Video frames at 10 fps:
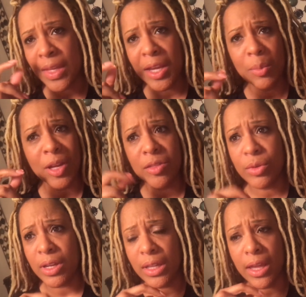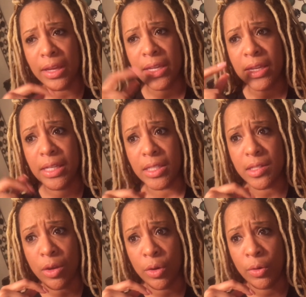at about 3 o'clock, he
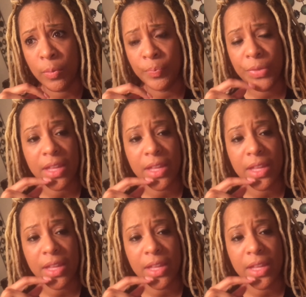gets home,